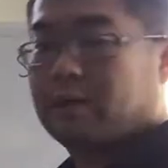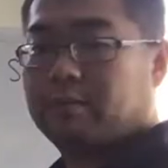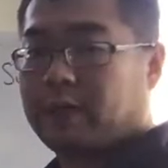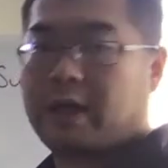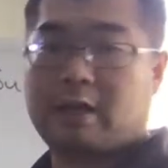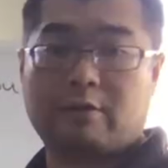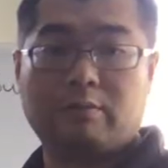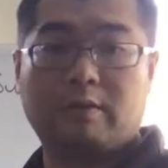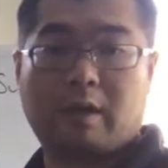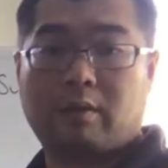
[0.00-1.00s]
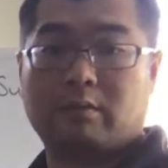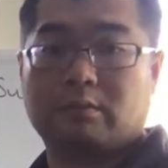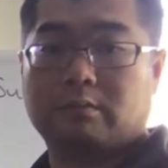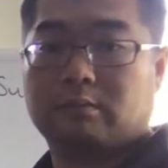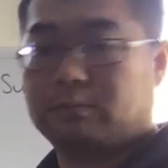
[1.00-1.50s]
But I don't know
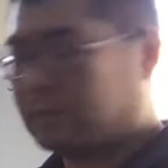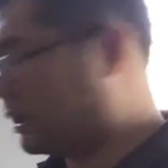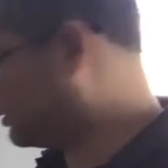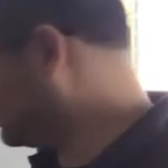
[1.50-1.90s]
how to